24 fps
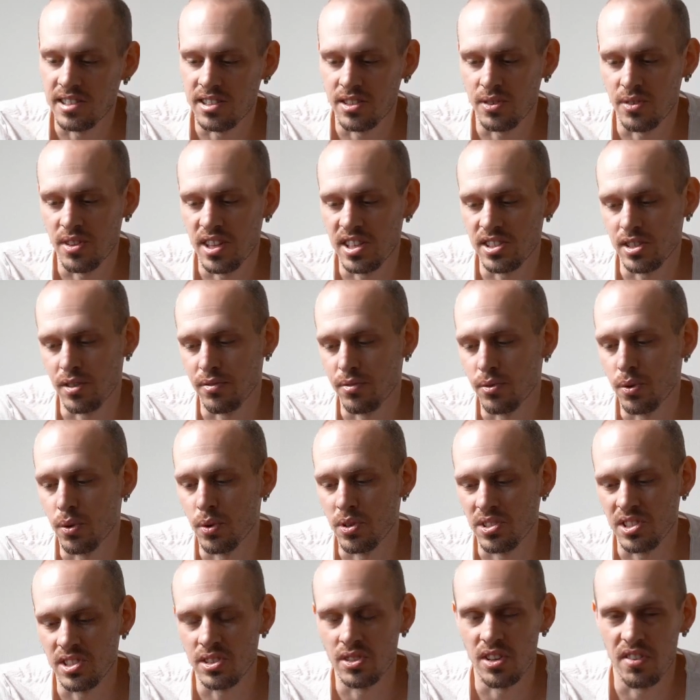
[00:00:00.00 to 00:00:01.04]
So this of
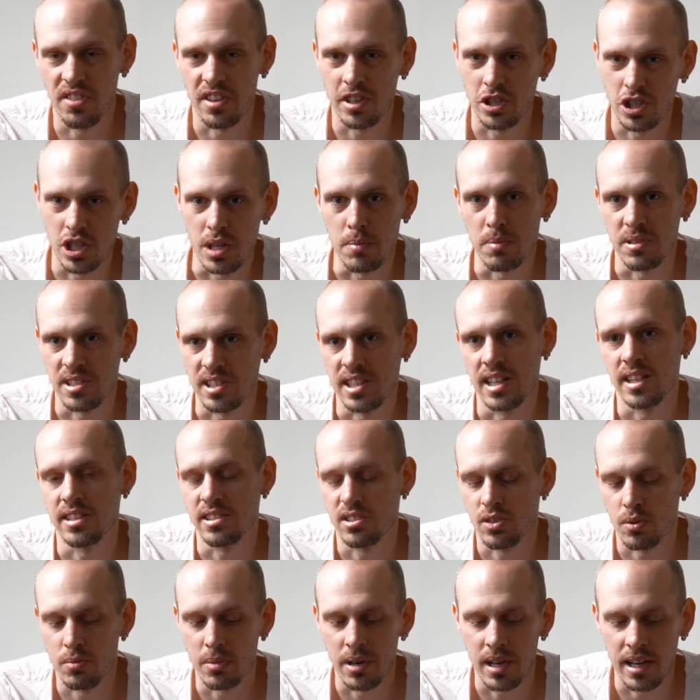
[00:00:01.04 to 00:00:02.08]
course is not the cheapest
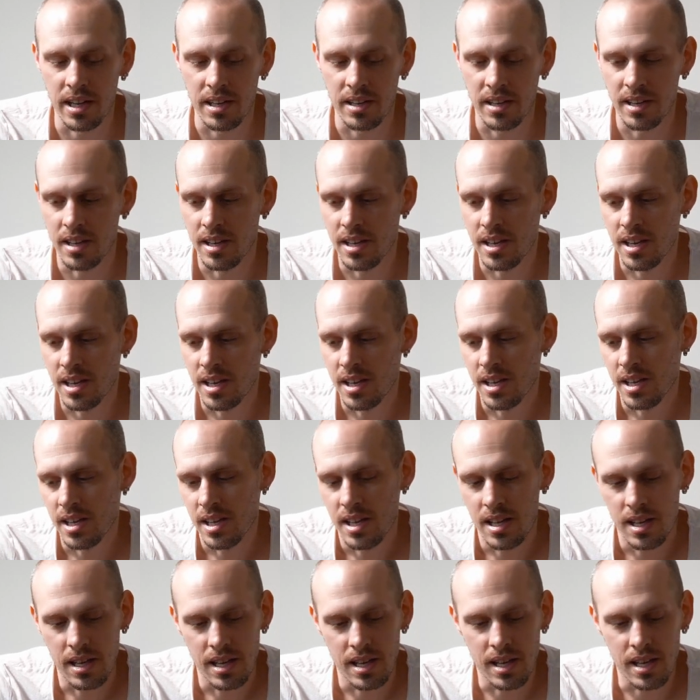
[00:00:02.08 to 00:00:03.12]
lens to buy,
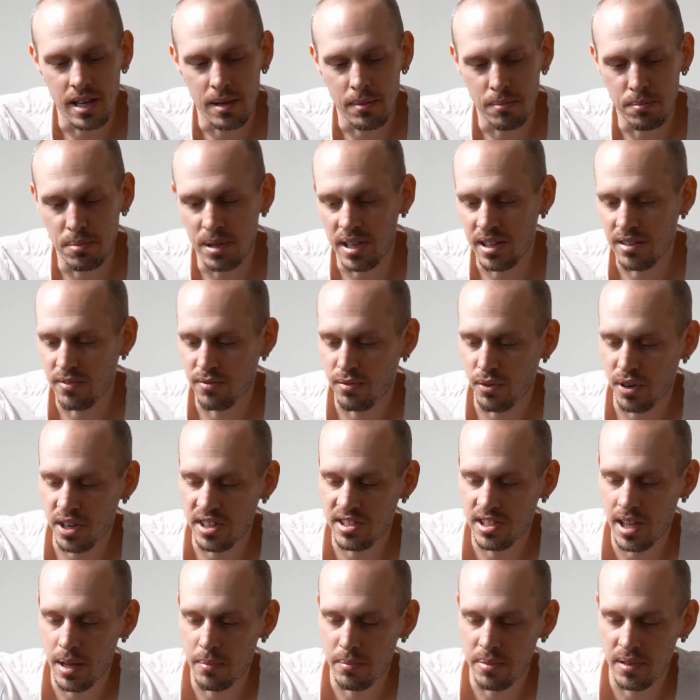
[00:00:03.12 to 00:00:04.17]
but for
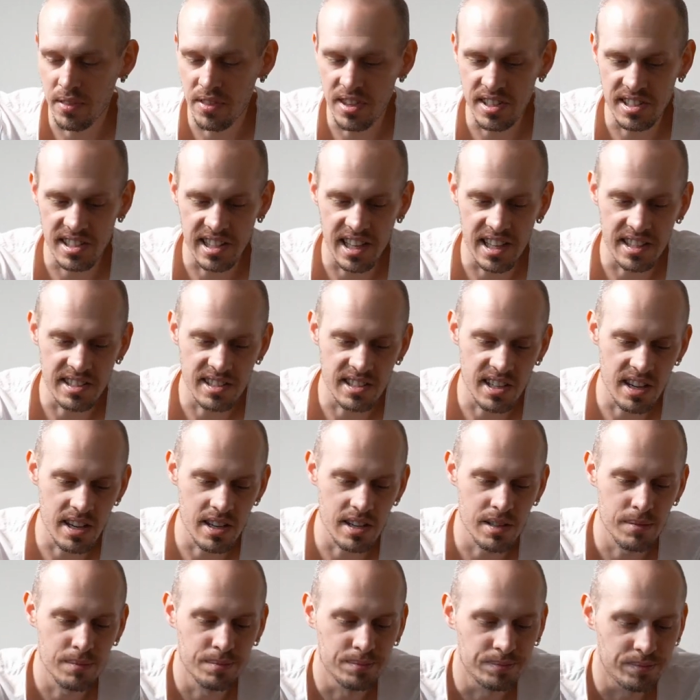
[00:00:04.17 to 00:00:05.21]
example this lens
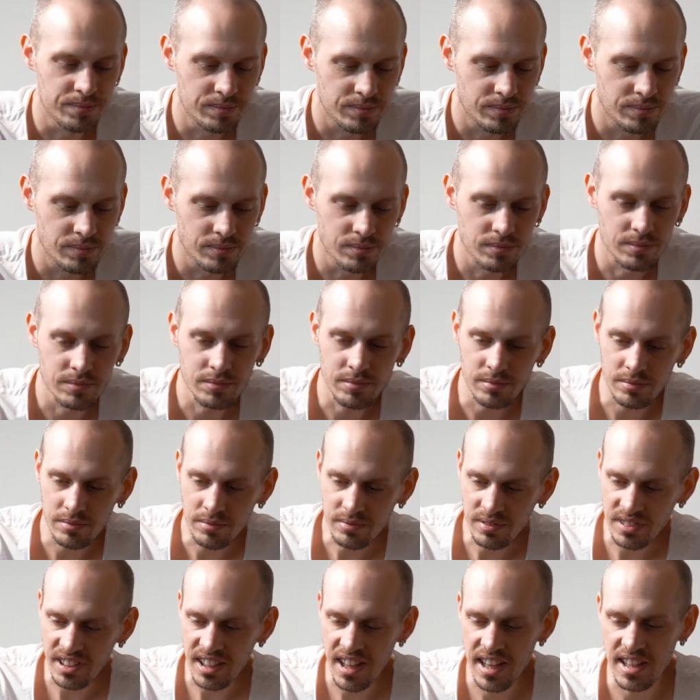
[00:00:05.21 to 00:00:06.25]
here,
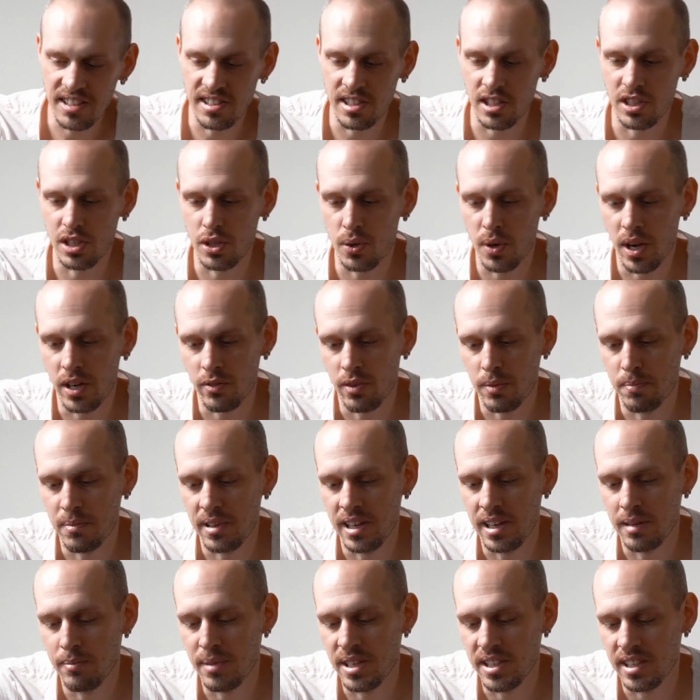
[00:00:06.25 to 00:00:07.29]
it's a
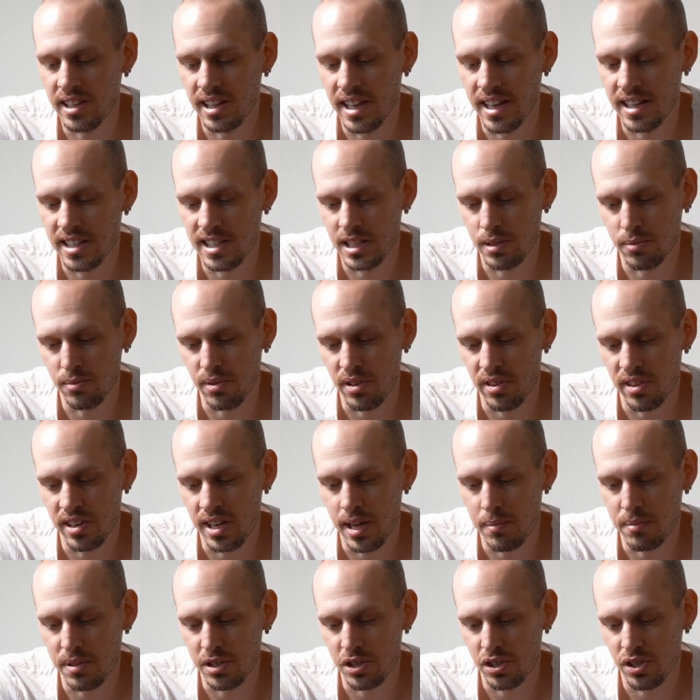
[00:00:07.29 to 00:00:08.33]
200mm lens with an
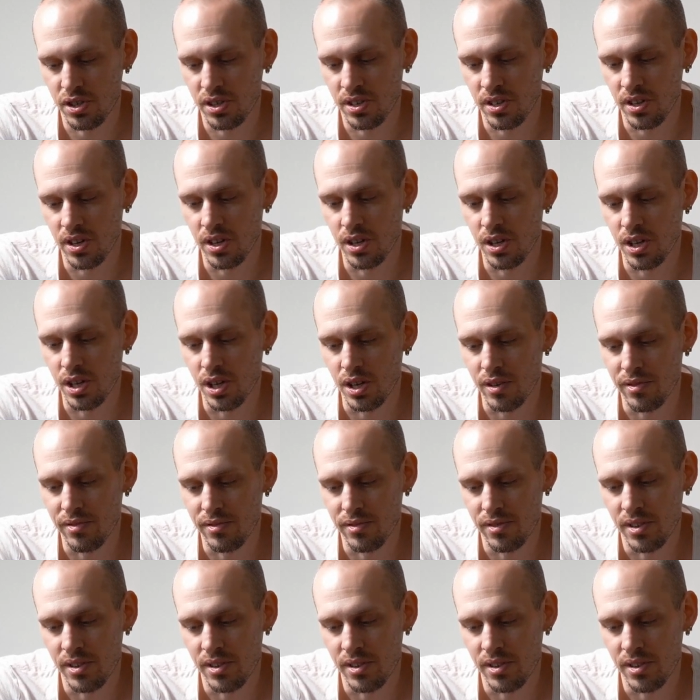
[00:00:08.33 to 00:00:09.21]
aperture of